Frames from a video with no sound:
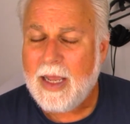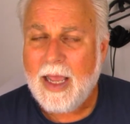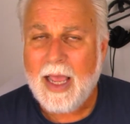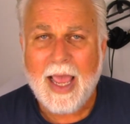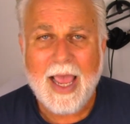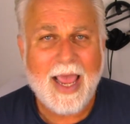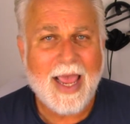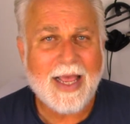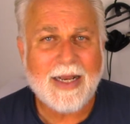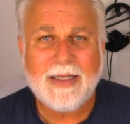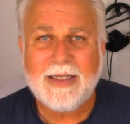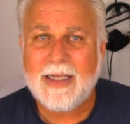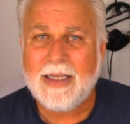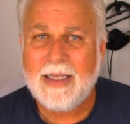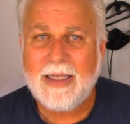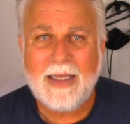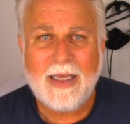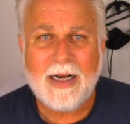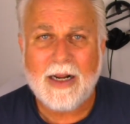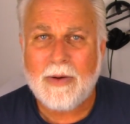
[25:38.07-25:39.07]
And,
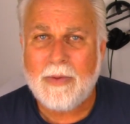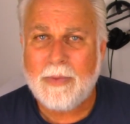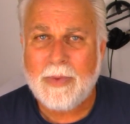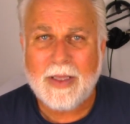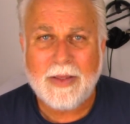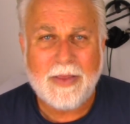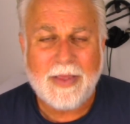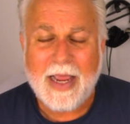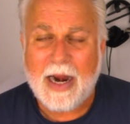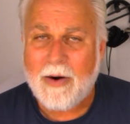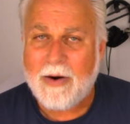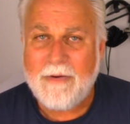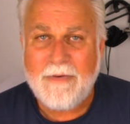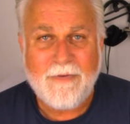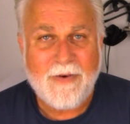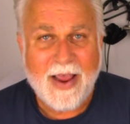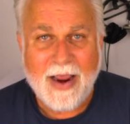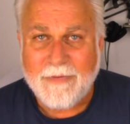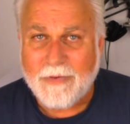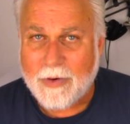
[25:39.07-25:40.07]
they're in
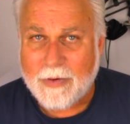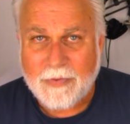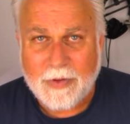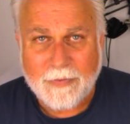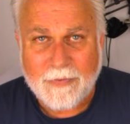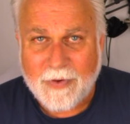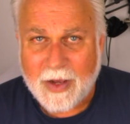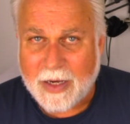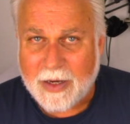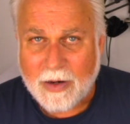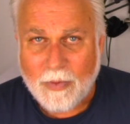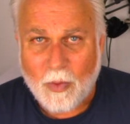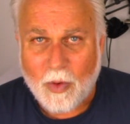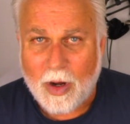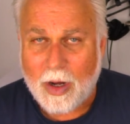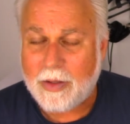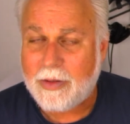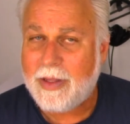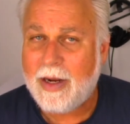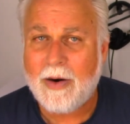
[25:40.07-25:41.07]
favor of the fucking
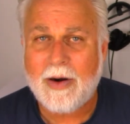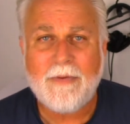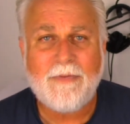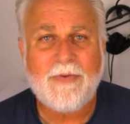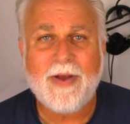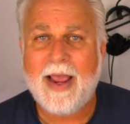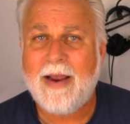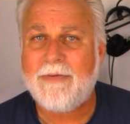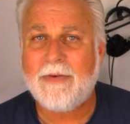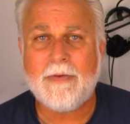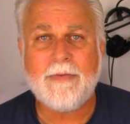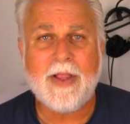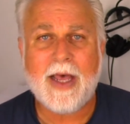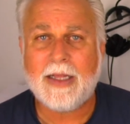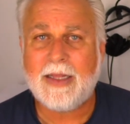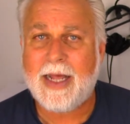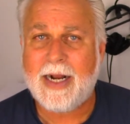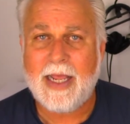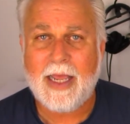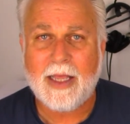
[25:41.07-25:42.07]
wall. They're in favor of not
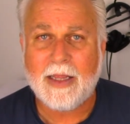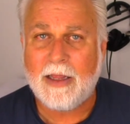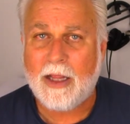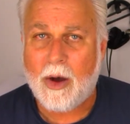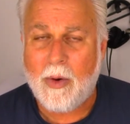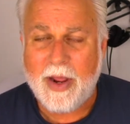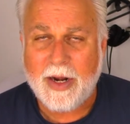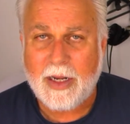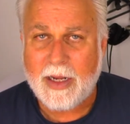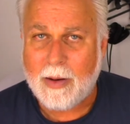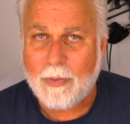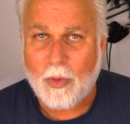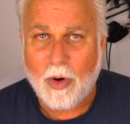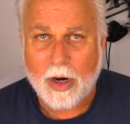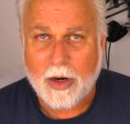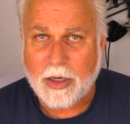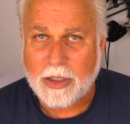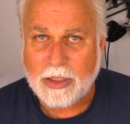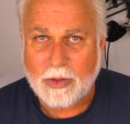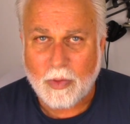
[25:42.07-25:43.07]
letting in low-income
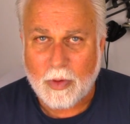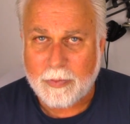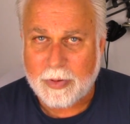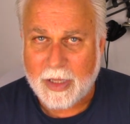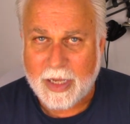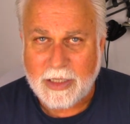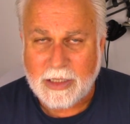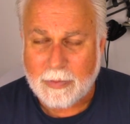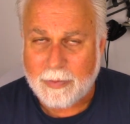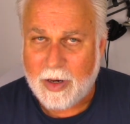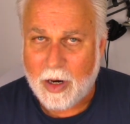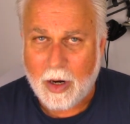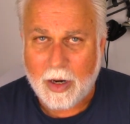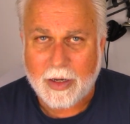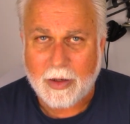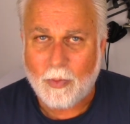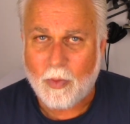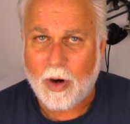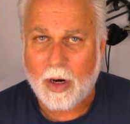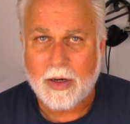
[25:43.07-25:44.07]
workers to replace
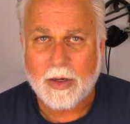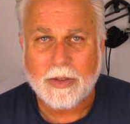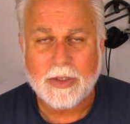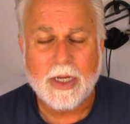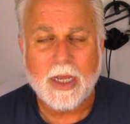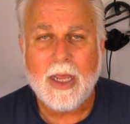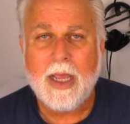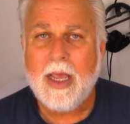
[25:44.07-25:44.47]
American workers.